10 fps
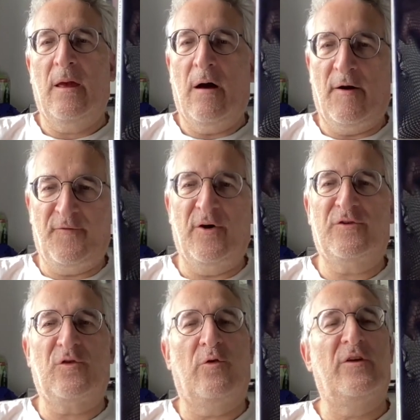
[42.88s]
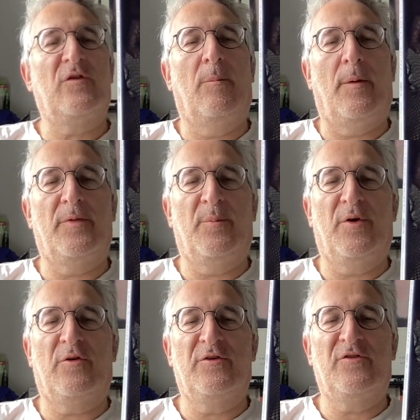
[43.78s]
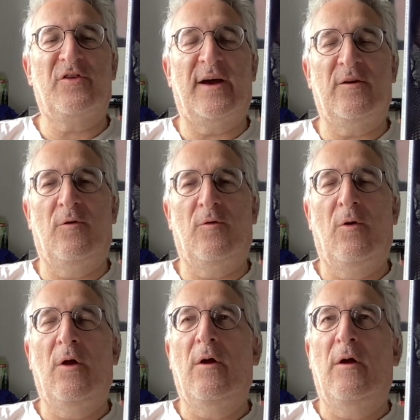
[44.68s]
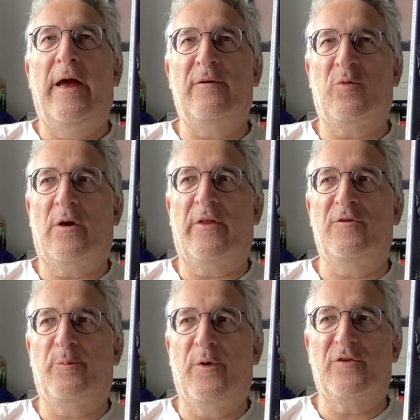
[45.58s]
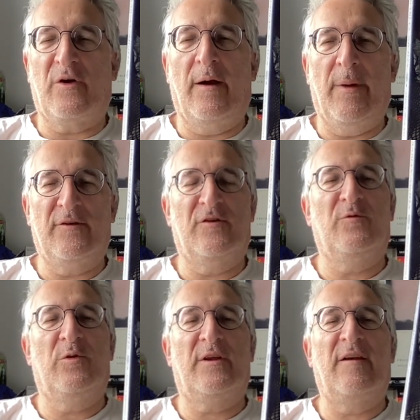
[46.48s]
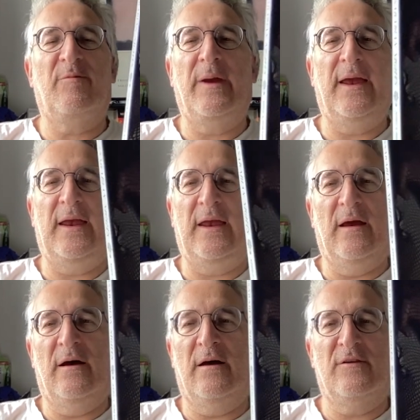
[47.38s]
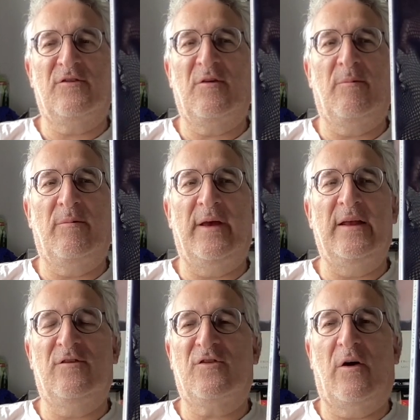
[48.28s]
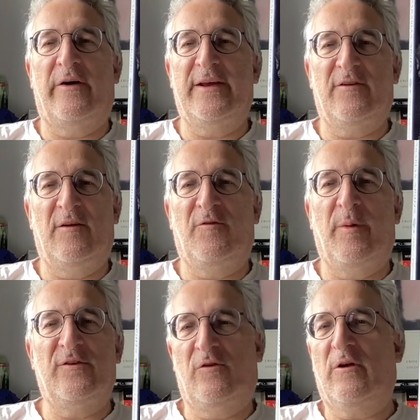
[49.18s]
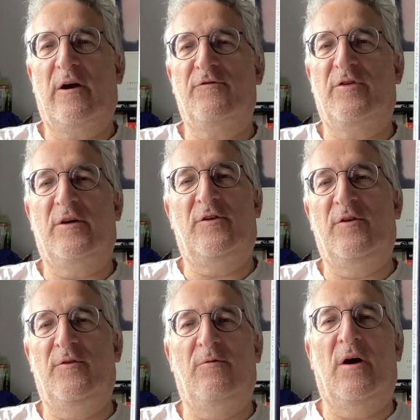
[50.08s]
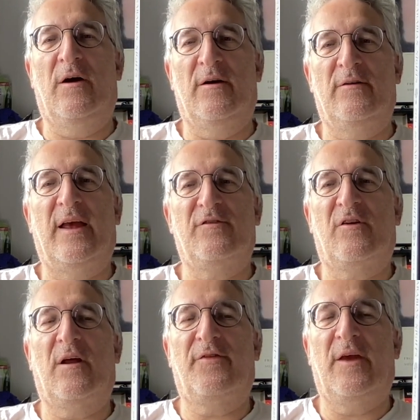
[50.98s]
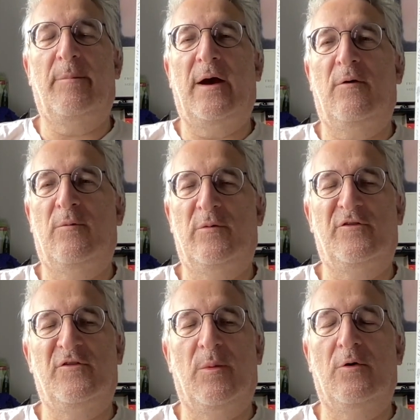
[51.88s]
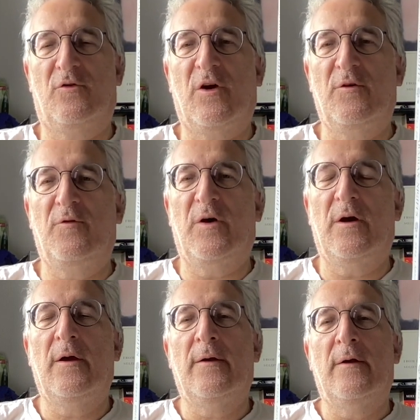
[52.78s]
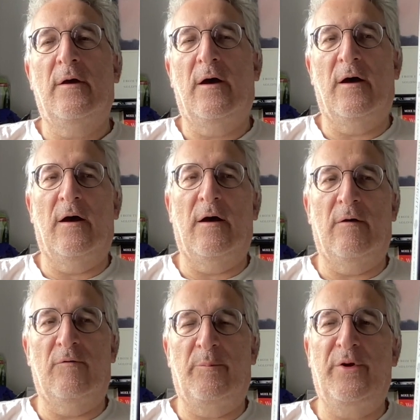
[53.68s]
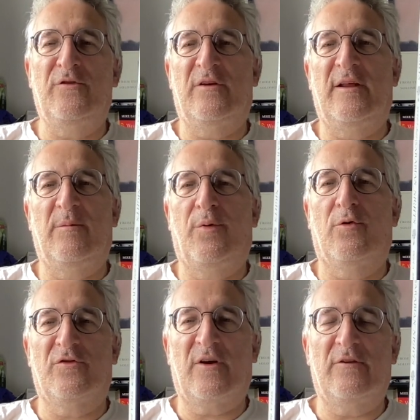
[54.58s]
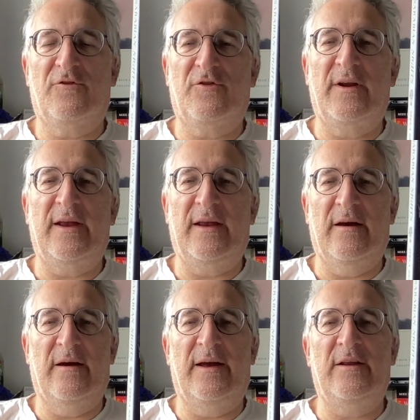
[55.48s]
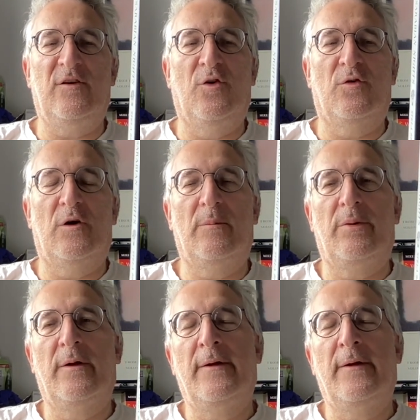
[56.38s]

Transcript: I first saw this on Bob the Booker's channel. It's one of those books I imagined would give me uh, some insight and information on a country I knew uh, next to nothing about, which is Moldova uh, reputedly the poorest country uh, in Europe,